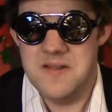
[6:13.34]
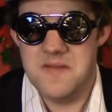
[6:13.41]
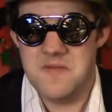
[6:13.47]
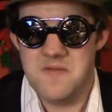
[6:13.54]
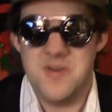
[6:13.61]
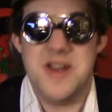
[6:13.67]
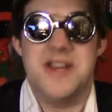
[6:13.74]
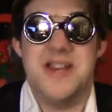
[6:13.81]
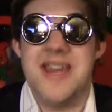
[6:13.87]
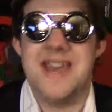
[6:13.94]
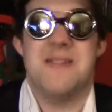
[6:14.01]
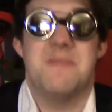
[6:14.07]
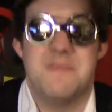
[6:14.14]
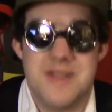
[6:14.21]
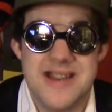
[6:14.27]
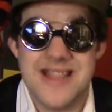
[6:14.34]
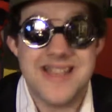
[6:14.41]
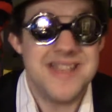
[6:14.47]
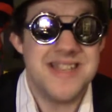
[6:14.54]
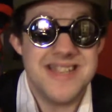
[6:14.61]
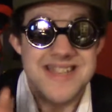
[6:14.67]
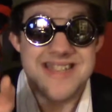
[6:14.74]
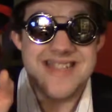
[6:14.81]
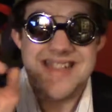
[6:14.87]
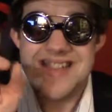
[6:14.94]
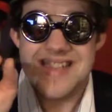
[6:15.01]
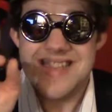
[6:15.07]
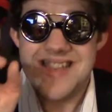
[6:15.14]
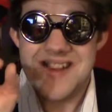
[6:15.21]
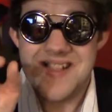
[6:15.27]
redeemed, at least just a
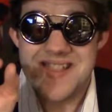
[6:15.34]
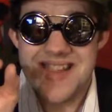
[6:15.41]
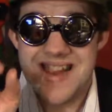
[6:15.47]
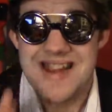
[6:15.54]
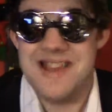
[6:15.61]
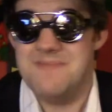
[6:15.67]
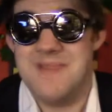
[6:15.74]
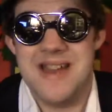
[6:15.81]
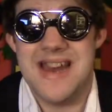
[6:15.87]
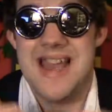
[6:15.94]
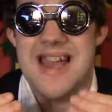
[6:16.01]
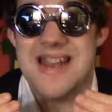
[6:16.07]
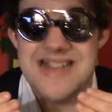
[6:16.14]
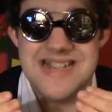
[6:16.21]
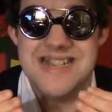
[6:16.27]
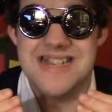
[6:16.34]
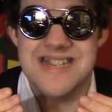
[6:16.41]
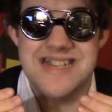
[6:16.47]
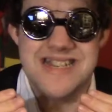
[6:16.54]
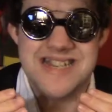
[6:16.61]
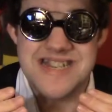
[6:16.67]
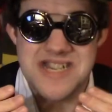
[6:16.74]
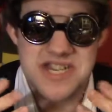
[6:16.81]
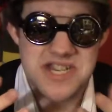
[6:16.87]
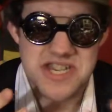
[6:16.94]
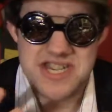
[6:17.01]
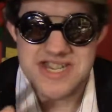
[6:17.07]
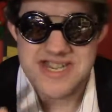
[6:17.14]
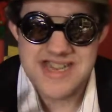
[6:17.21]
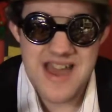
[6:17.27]
little tiny bit, and he
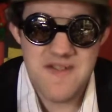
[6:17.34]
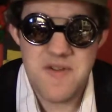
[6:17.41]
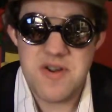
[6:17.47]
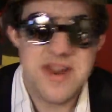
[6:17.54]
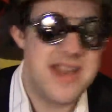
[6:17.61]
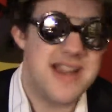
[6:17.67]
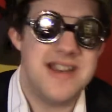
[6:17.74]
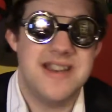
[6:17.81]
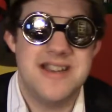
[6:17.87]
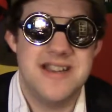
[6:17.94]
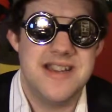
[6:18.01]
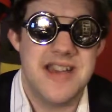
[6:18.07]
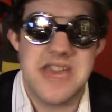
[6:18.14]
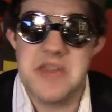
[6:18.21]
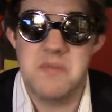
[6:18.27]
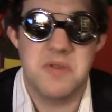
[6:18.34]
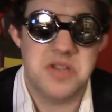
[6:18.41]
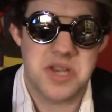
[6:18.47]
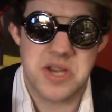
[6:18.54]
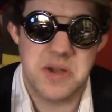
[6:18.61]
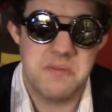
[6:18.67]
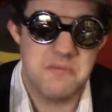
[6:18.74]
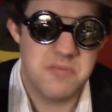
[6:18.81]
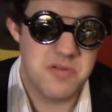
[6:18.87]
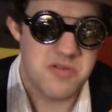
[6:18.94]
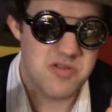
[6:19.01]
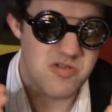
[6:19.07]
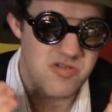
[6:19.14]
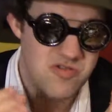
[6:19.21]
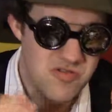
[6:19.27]
just never did. He was a
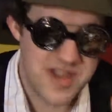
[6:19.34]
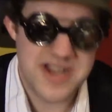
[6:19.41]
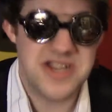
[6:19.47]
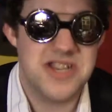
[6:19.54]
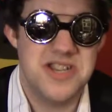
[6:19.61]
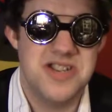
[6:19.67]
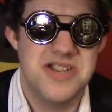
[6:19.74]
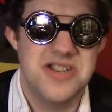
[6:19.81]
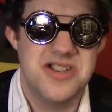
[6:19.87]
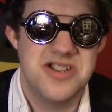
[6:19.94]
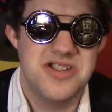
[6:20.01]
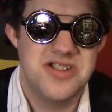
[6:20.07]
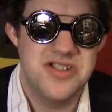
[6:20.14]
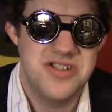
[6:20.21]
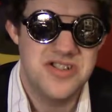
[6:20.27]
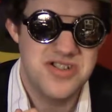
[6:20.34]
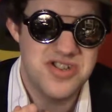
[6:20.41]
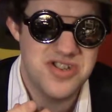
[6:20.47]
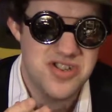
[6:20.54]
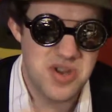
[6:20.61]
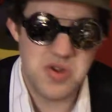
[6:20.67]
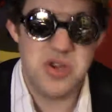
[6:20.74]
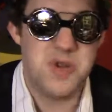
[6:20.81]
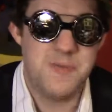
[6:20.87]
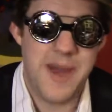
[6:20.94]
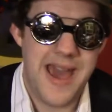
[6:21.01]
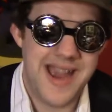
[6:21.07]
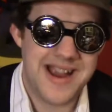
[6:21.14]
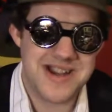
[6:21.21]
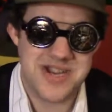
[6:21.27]
complete
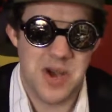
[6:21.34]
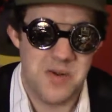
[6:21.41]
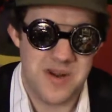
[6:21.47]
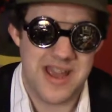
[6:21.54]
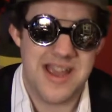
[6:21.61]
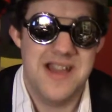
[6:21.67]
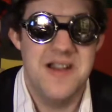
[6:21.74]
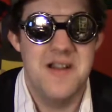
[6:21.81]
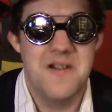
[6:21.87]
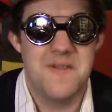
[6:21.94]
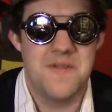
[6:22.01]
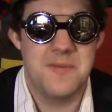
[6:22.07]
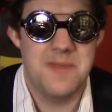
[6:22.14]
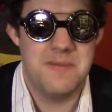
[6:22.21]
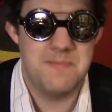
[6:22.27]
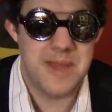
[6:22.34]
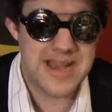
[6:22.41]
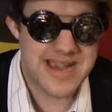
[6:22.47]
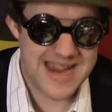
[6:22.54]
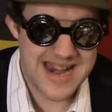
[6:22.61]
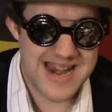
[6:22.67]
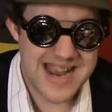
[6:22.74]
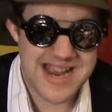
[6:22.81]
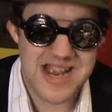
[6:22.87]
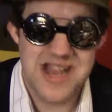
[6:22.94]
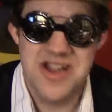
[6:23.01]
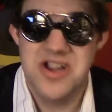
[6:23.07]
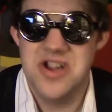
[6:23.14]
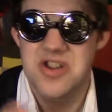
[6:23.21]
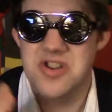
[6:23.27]
douchebag toady from the beginning
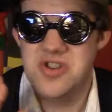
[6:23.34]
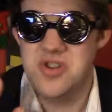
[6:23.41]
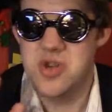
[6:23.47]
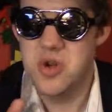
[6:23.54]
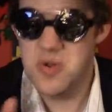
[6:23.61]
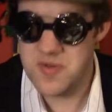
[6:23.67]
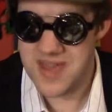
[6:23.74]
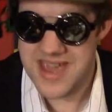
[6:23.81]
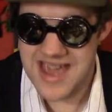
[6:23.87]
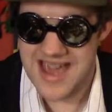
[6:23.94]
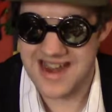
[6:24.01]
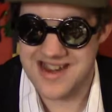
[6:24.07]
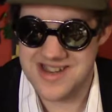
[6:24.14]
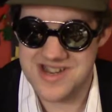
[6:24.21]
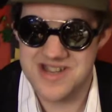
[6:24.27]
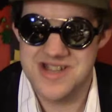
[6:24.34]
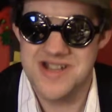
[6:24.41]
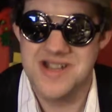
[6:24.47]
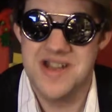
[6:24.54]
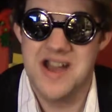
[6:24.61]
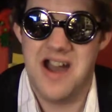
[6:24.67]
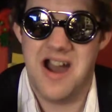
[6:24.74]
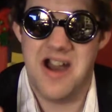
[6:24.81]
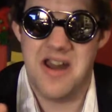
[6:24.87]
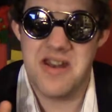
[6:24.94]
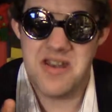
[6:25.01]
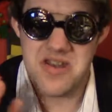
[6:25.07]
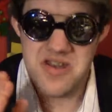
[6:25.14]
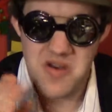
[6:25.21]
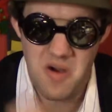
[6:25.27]
to the end,
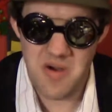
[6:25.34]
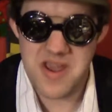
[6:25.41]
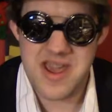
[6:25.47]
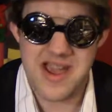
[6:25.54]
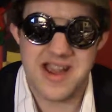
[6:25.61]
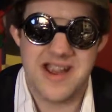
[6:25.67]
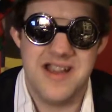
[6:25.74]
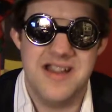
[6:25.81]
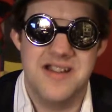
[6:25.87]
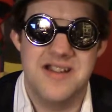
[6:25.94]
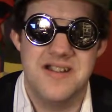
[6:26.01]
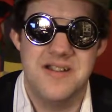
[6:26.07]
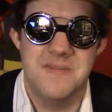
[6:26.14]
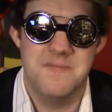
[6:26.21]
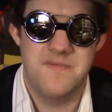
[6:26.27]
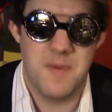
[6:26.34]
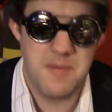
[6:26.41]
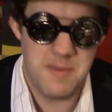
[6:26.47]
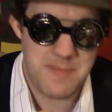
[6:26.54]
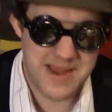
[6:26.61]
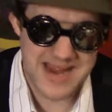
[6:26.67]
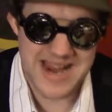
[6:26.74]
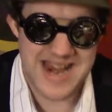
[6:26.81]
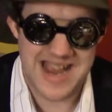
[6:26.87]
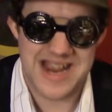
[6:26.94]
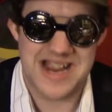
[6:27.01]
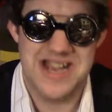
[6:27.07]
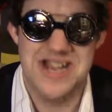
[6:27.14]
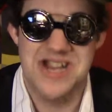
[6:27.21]
annoying from the beginning